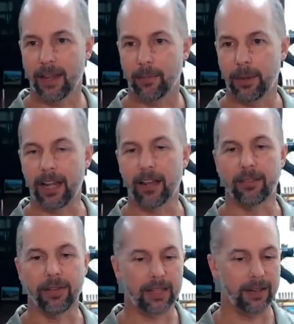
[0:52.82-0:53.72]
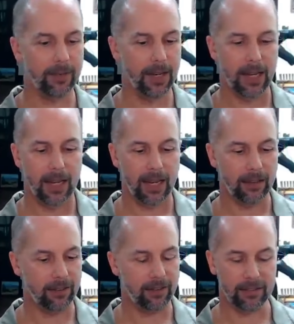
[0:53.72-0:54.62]
because of it.
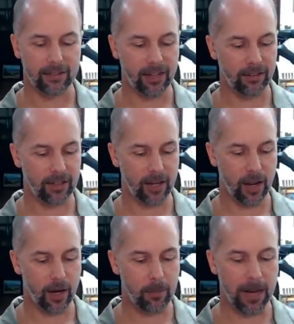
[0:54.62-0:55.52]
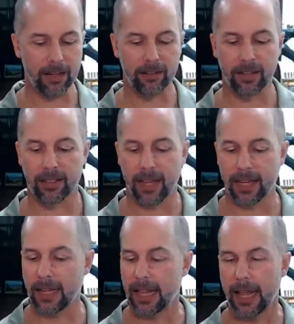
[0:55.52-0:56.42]
It's just an amazing
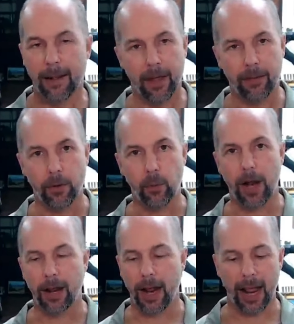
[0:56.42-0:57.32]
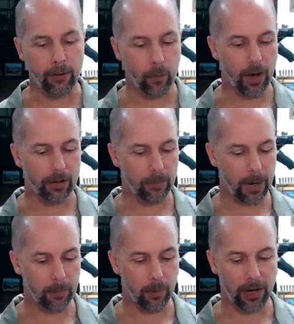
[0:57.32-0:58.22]
thing. If you watch, I haven't washed
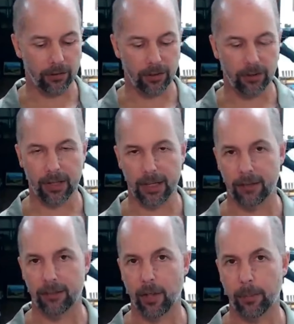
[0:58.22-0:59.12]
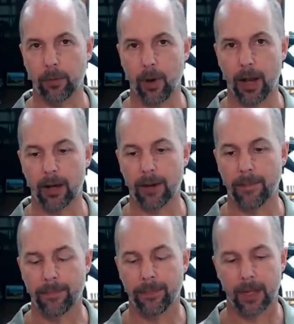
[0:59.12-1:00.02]
my brushes in soap and
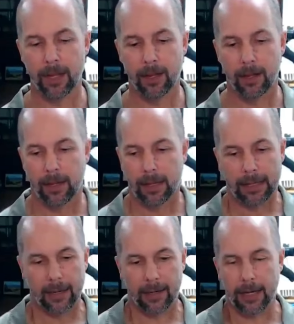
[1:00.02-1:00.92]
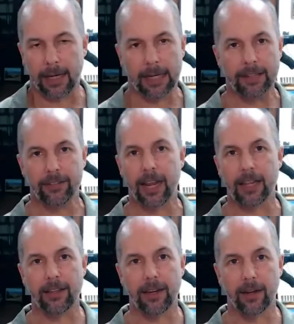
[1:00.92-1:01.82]
water in at least
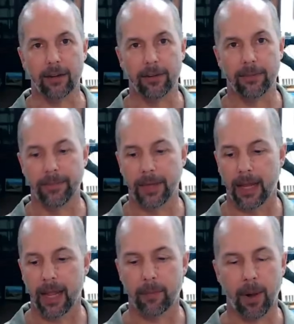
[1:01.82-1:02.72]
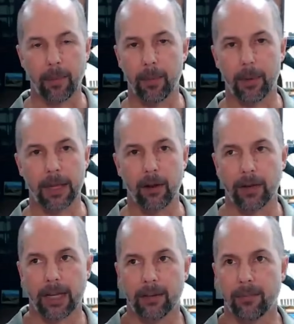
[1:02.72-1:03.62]
10 years, and probably only